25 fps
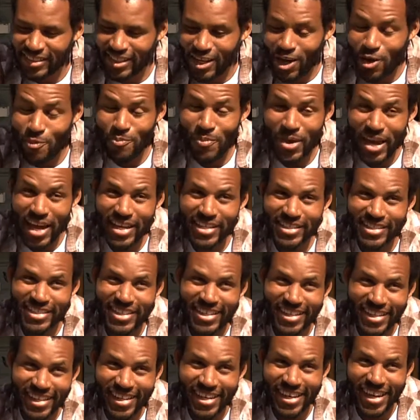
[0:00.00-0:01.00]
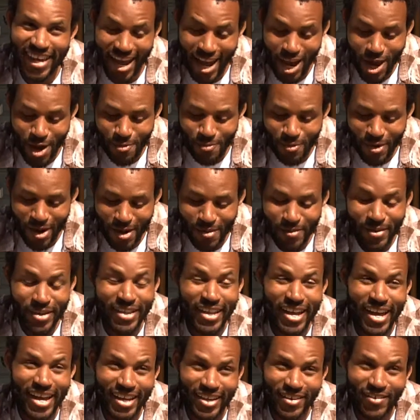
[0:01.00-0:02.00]
amazing and probably
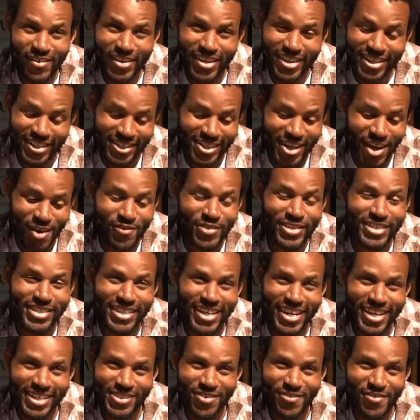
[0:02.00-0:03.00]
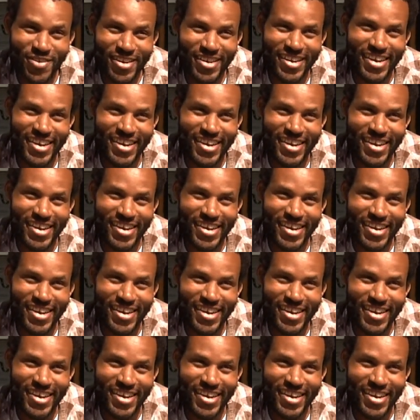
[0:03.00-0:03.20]
like one of the toughest things I've,